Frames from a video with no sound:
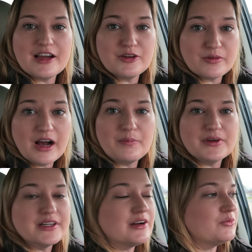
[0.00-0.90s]
I grew up
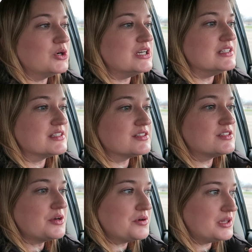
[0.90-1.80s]
in was
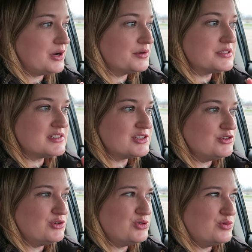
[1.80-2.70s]
so close
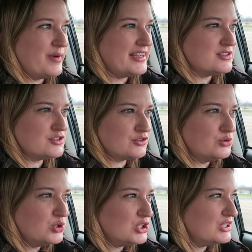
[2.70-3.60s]
to my
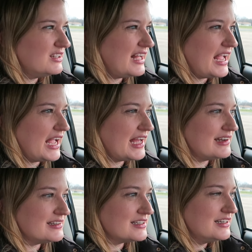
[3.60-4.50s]
school
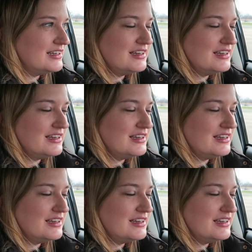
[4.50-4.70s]
and